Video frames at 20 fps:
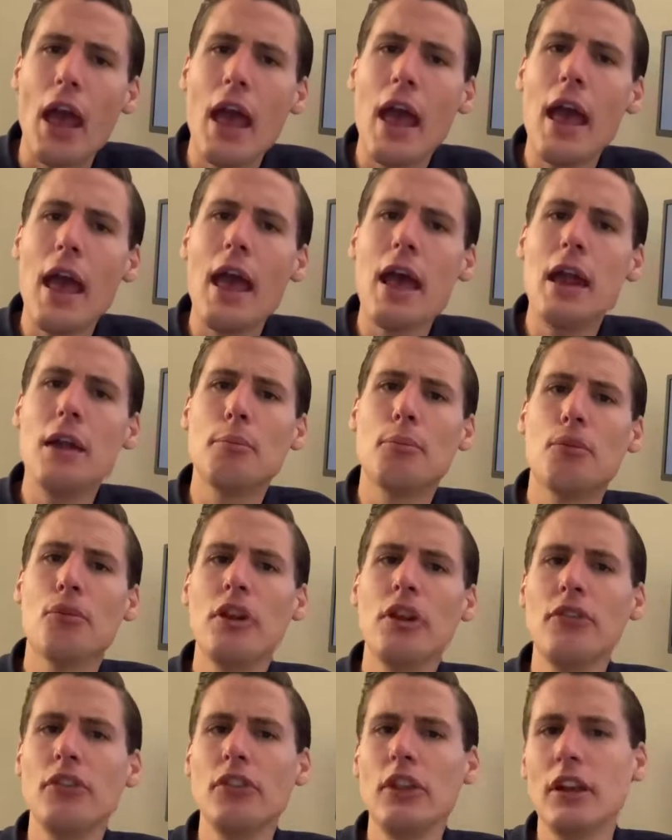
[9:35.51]
and
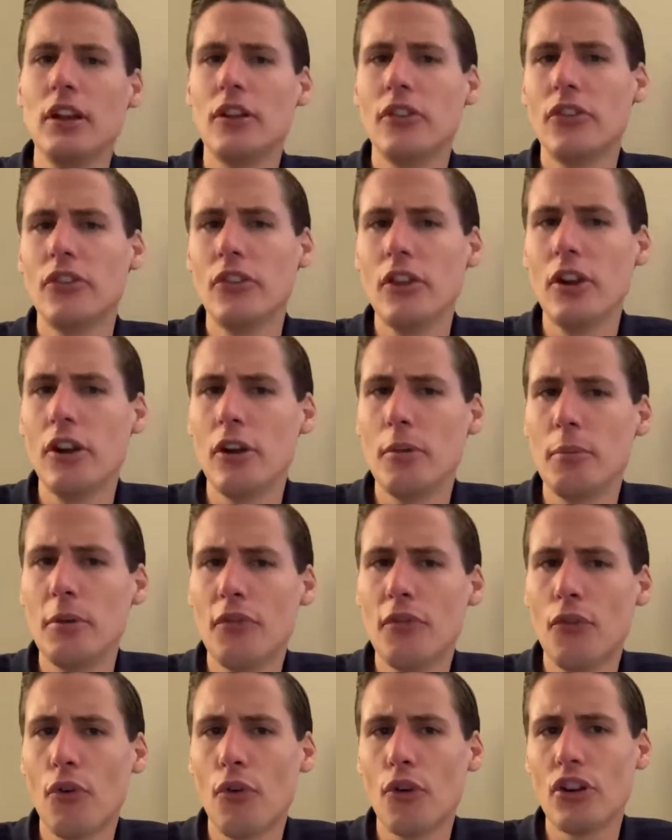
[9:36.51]
briefly considered
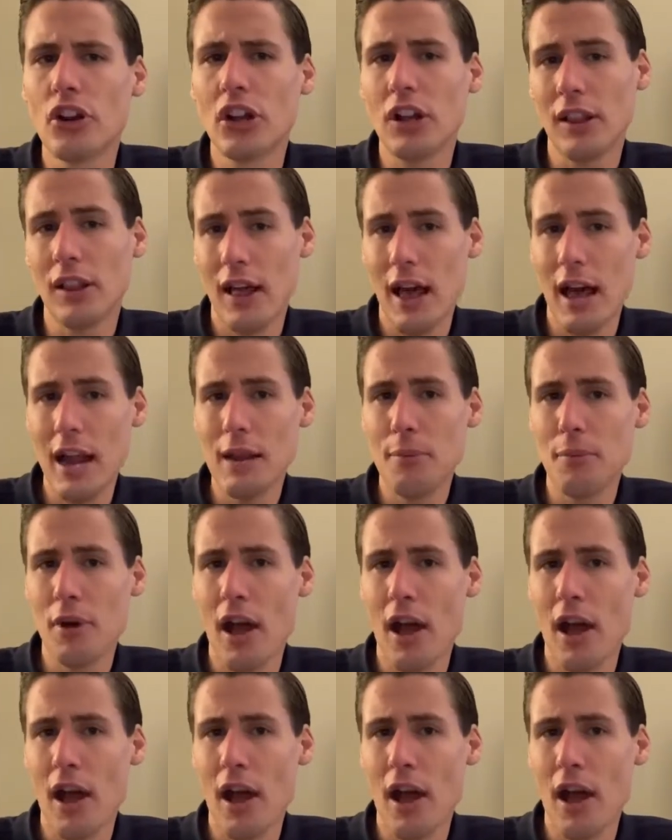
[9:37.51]
before declining